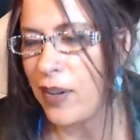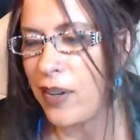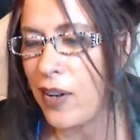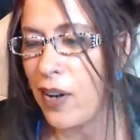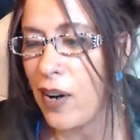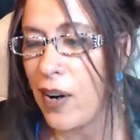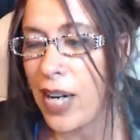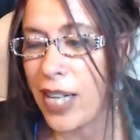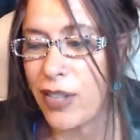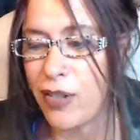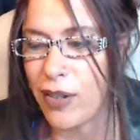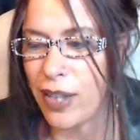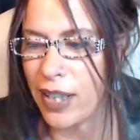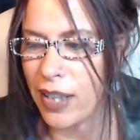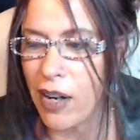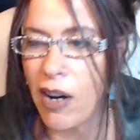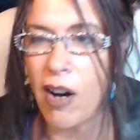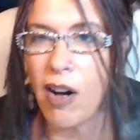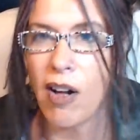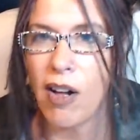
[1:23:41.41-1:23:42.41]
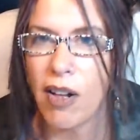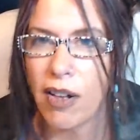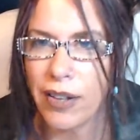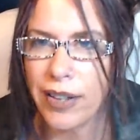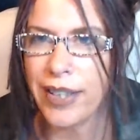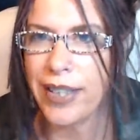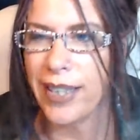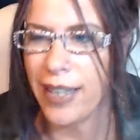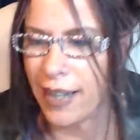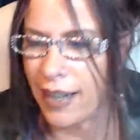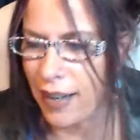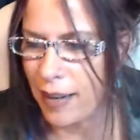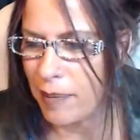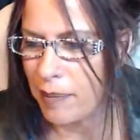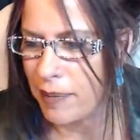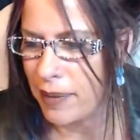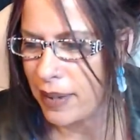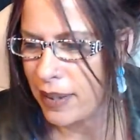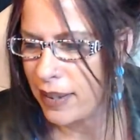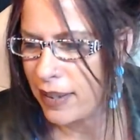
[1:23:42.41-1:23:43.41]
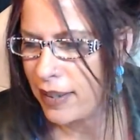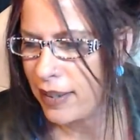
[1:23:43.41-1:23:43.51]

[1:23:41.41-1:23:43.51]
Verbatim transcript: No, I drink it all the time.